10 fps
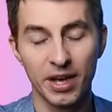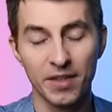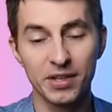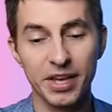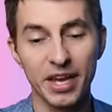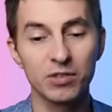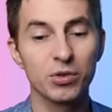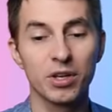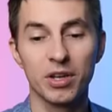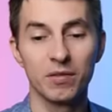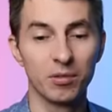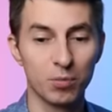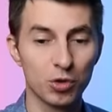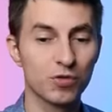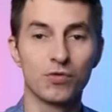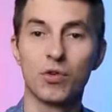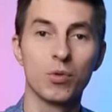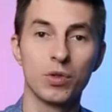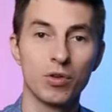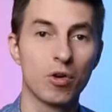In this case, you can even push through
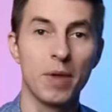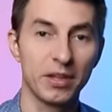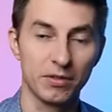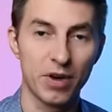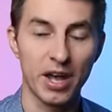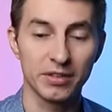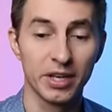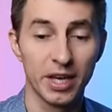with your main threat.